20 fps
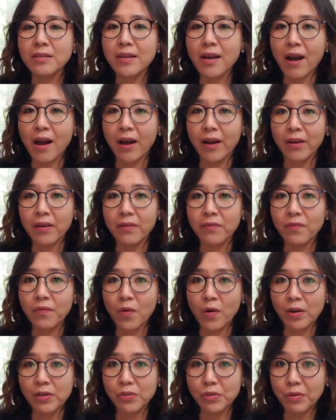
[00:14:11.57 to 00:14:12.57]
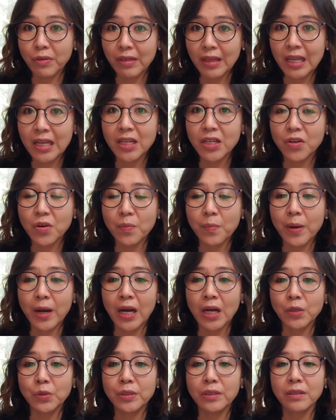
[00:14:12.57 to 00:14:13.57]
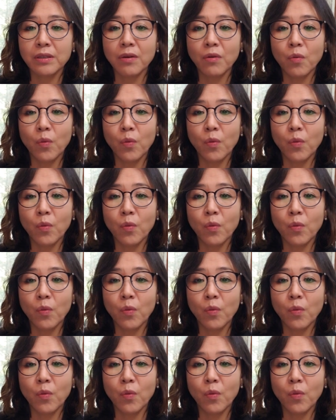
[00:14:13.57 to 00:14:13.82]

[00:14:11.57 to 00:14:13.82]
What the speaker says: time for us to think about